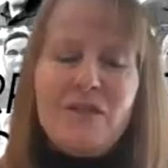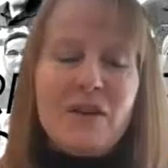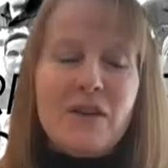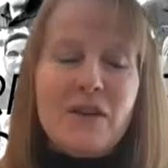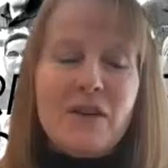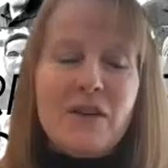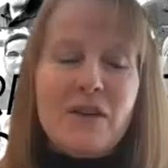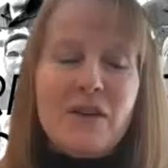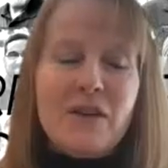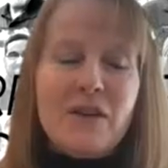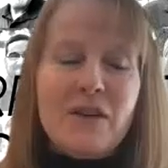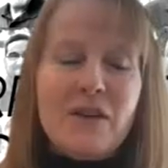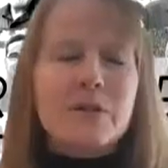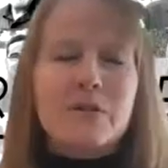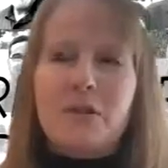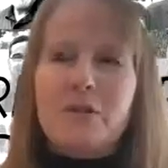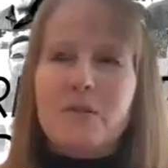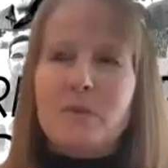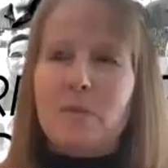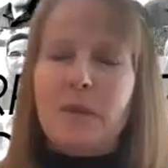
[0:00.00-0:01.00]
have a couple of
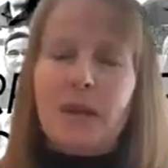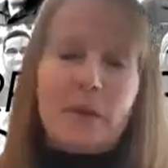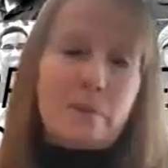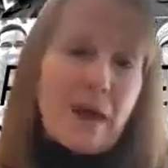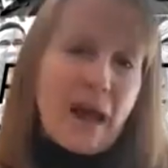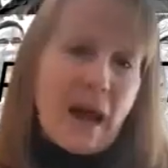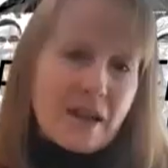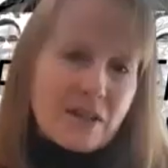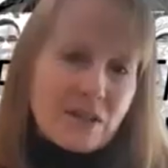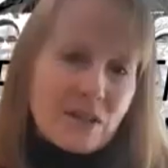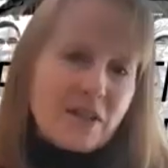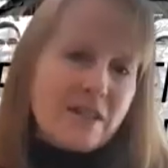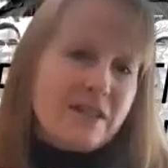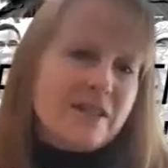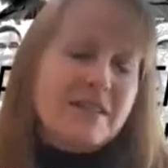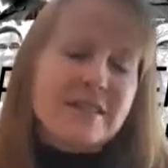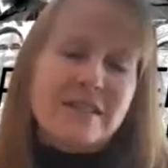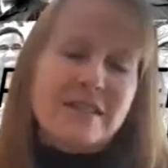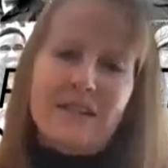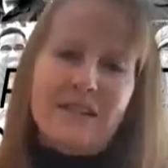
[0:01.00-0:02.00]
other like
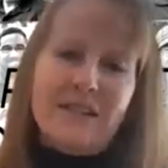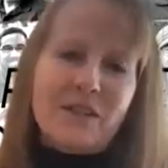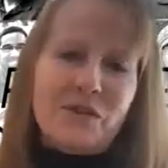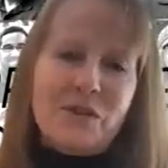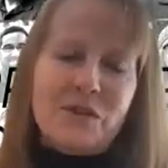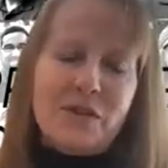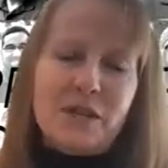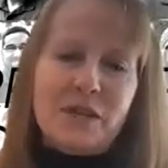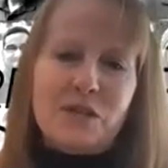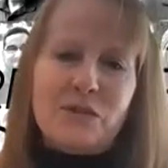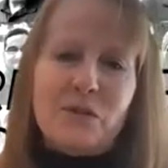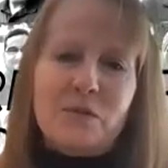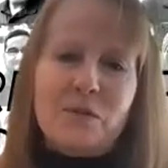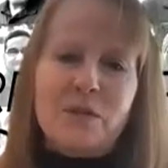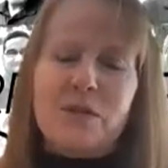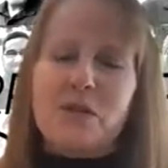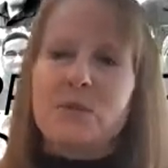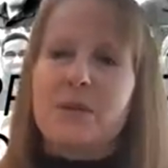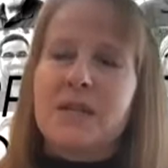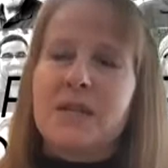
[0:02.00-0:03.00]
patches and different things from
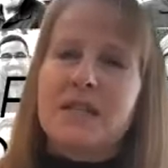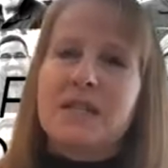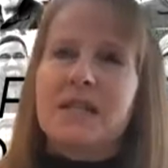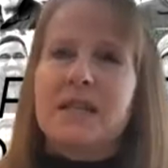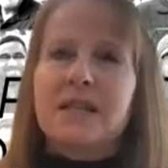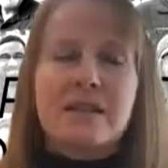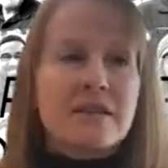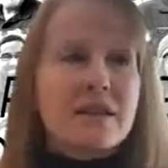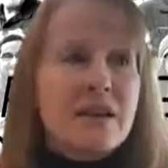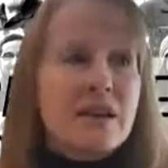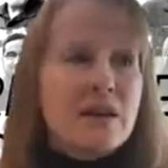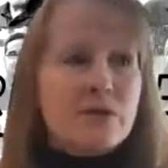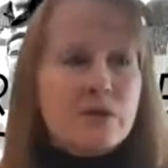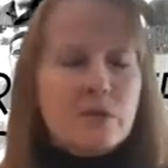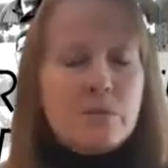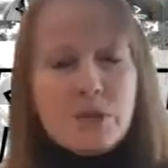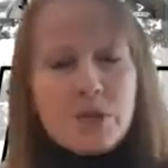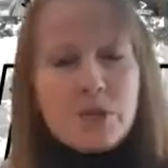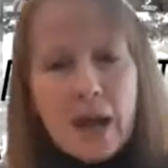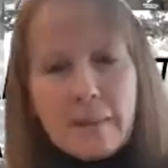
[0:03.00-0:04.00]
the Swedes and
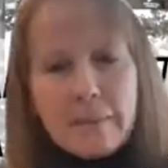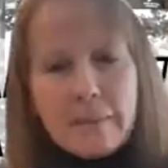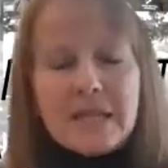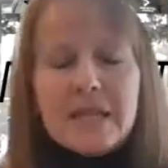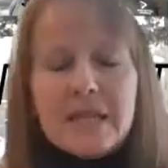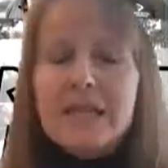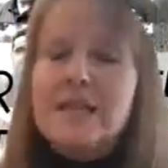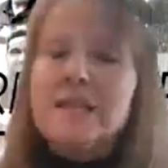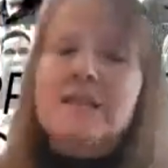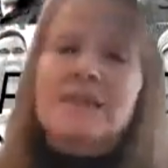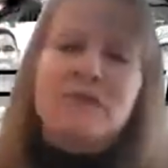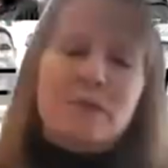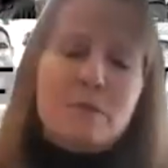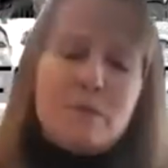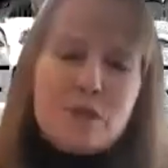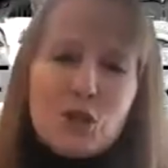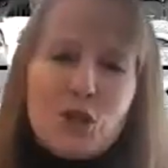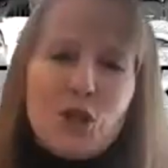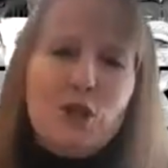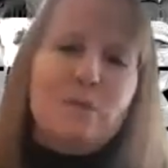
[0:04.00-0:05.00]
from the Japanese and from
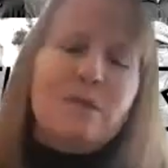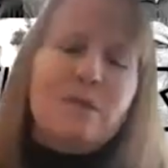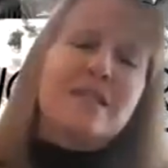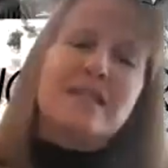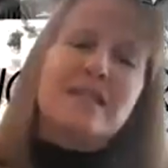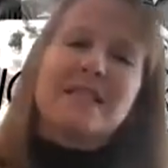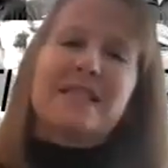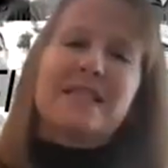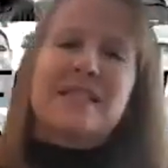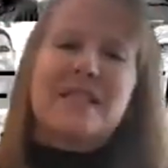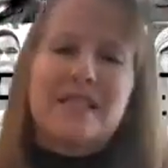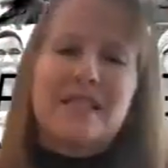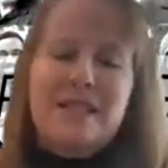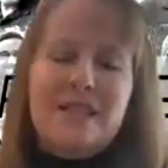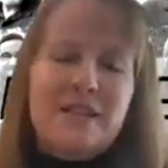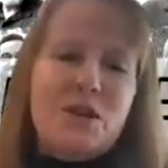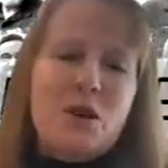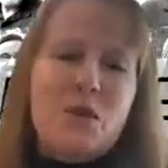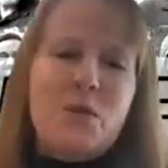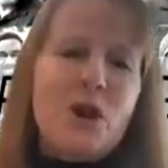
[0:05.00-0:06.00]
the Germans.
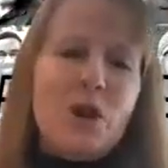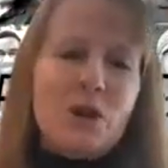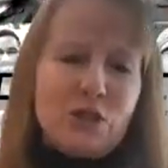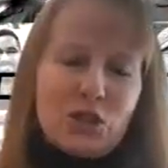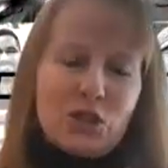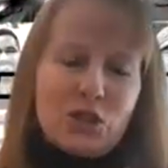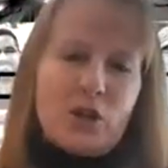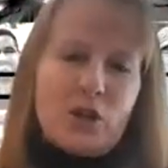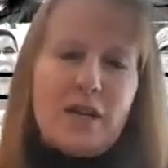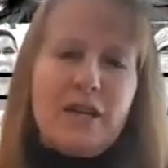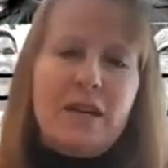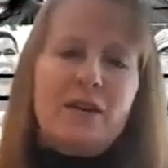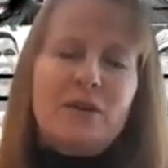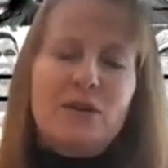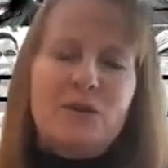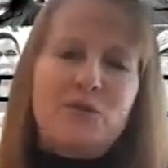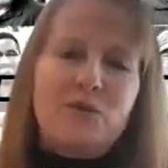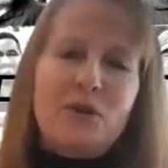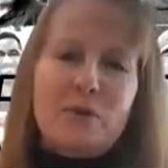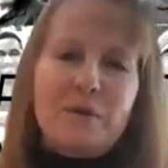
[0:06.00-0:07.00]
You know, we all just trade our
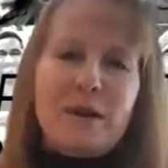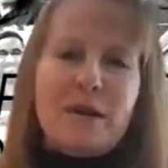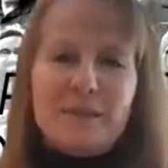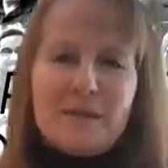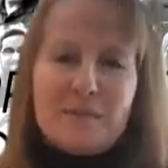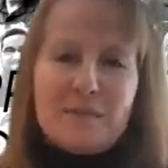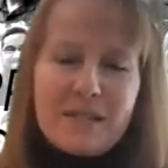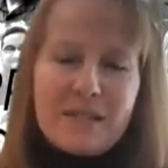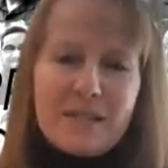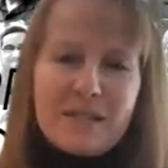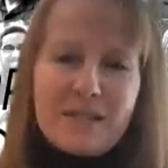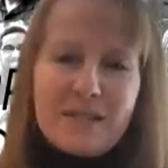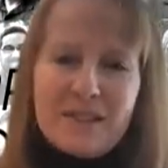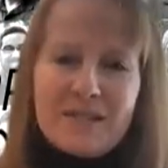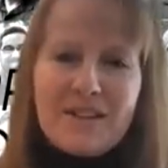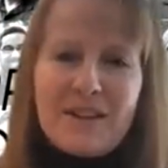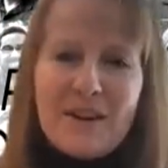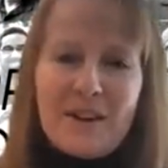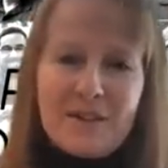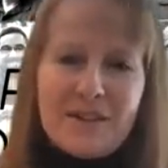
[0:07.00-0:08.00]
uniform items, you know.